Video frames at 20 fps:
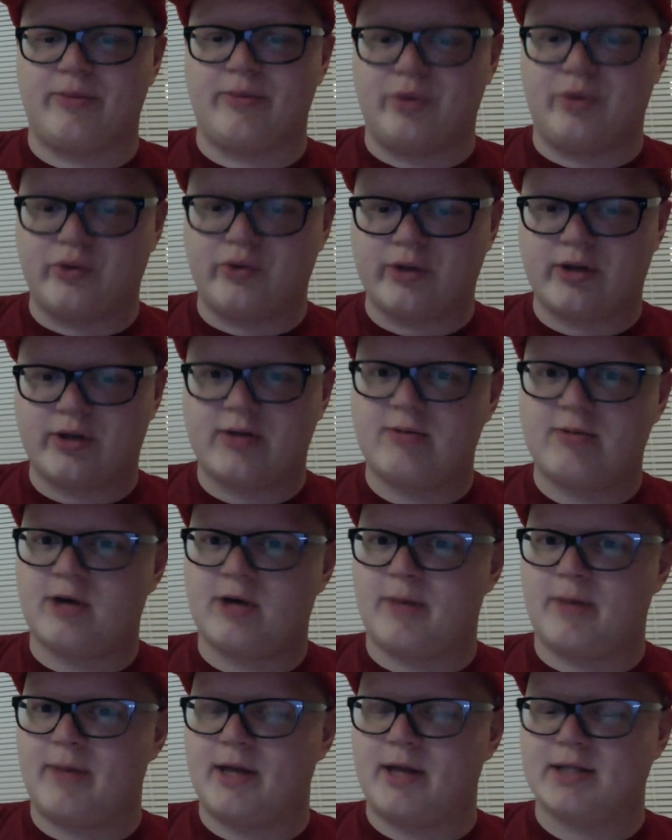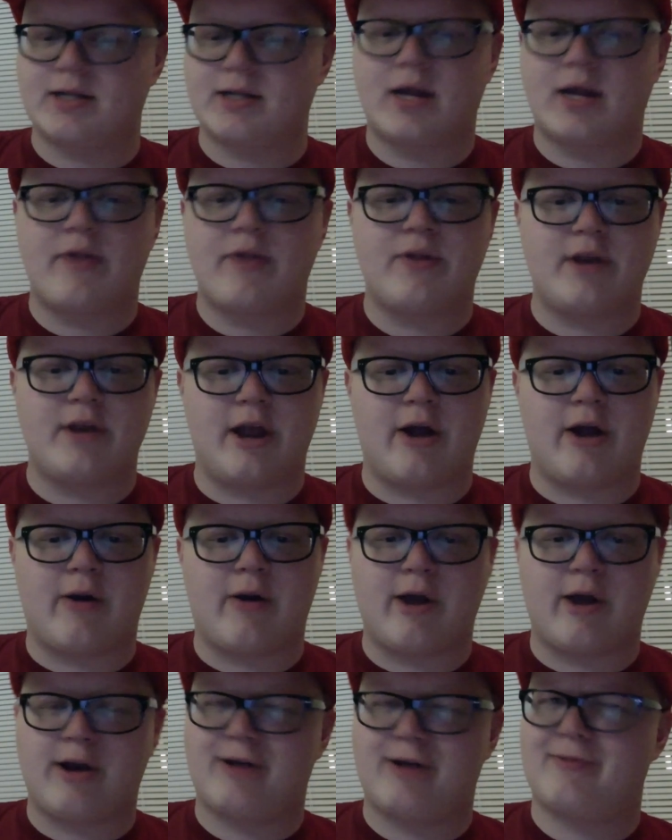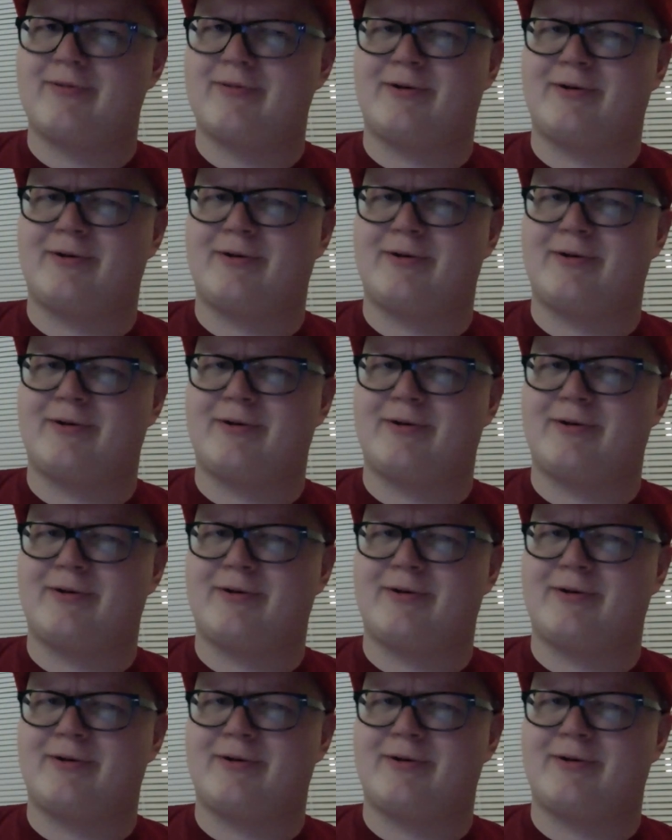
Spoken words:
music. Amazing. The narrator.